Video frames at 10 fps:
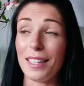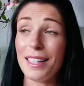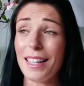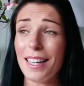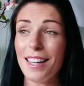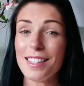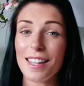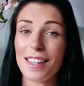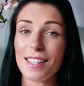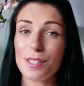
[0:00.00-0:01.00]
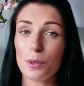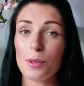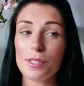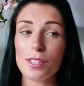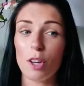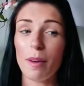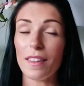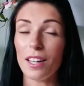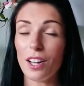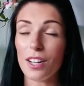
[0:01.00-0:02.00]
years. I think it's awesome. And
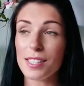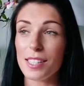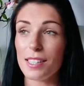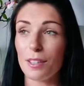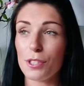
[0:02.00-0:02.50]
the last season,